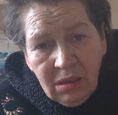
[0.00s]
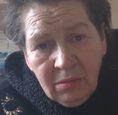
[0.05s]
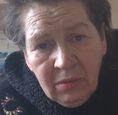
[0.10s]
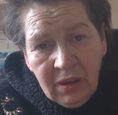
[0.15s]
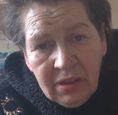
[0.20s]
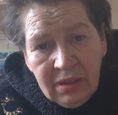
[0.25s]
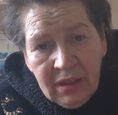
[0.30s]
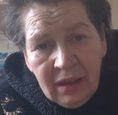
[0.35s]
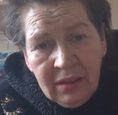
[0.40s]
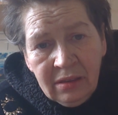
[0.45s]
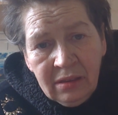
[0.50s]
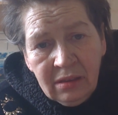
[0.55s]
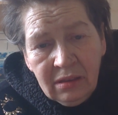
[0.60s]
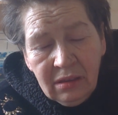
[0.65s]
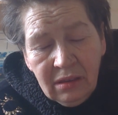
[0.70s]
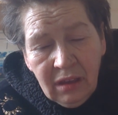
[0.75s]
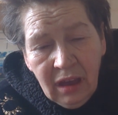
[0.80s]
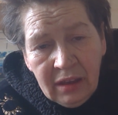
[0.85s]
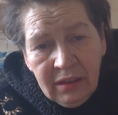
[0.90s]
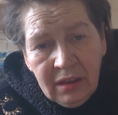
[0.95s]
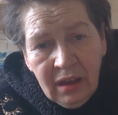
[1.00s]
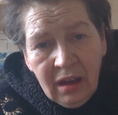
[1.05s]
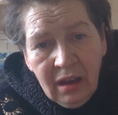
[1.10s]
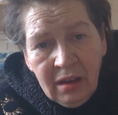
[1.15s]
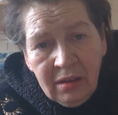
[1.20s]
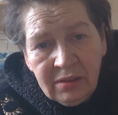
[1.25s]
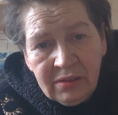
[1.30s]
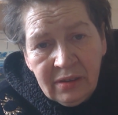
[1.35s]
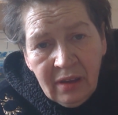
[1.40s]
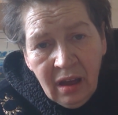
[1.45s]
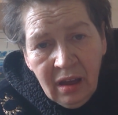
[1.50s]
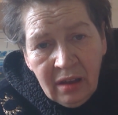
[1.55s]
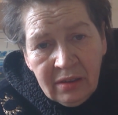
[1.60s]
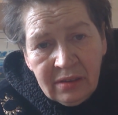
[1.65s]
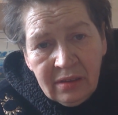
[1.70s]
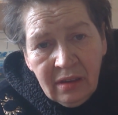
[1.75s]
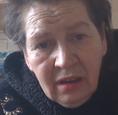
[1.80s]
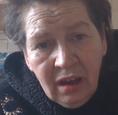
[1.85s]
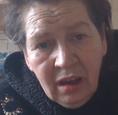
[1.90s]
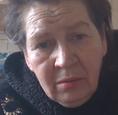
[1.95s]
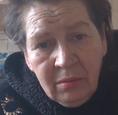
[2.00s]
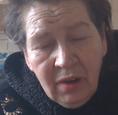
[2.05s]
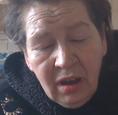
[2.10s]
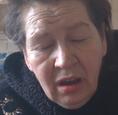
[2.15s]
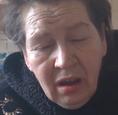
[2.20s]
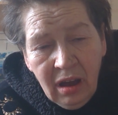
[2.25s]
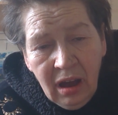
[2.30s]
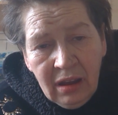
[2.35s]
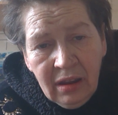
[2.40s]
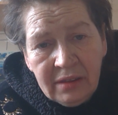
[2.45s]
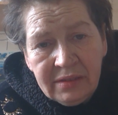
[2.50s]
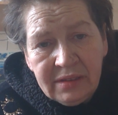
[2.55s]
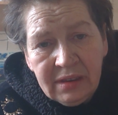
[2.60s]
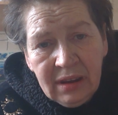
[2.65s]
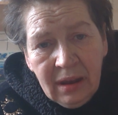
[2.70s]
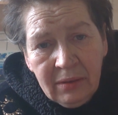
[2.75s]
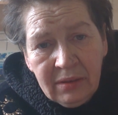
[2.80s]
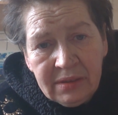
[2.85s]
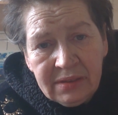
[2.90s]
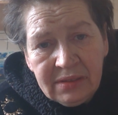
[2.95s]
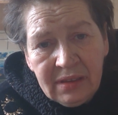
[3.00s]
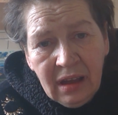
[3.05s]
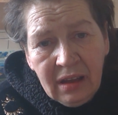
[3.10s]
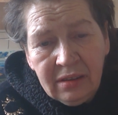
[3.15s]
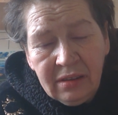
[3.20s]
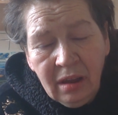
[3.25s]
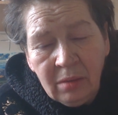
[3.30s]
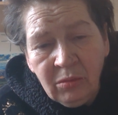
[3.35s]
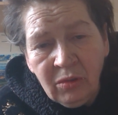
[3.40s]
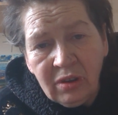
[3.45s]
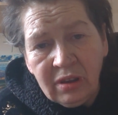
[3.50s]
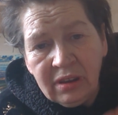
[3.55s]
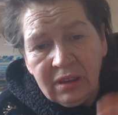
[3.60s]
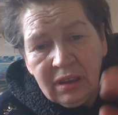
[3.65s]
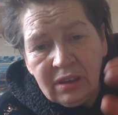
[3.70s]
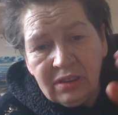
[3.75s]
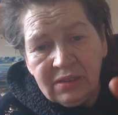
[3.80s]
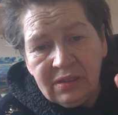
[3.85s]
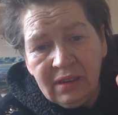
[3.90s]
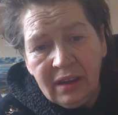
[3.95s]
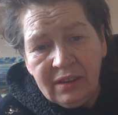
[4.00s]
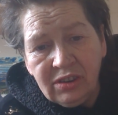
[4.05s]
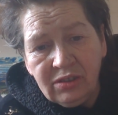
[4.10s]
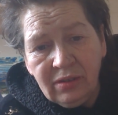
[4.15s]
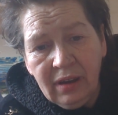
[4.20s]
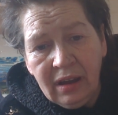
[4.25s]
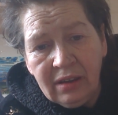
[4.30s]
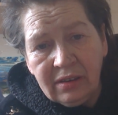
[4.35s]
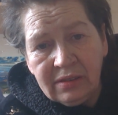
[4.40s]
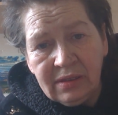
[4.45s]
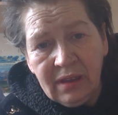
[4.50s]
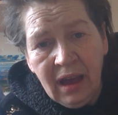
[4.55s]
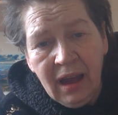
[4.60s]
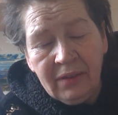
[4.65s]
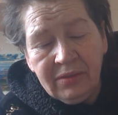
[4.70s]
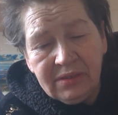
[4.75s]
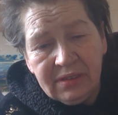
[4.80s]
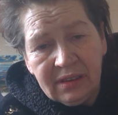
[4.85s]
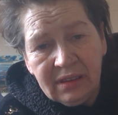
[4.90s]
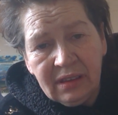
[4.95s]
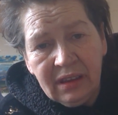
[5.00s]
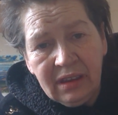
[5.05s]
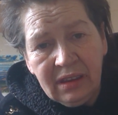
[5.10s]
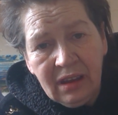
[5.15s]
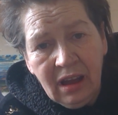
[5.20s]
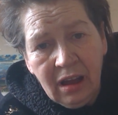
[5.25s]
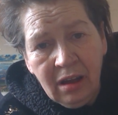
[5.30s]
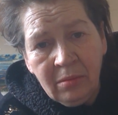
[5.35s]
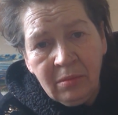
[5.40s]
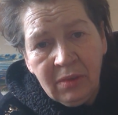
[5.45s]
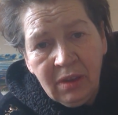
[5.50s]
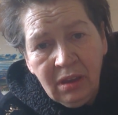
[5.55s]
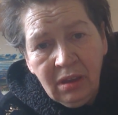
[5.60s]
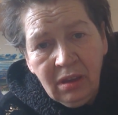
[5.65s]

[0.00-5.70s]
But then, and I did have a son. I'm not going to get sidetracked because I have to clean up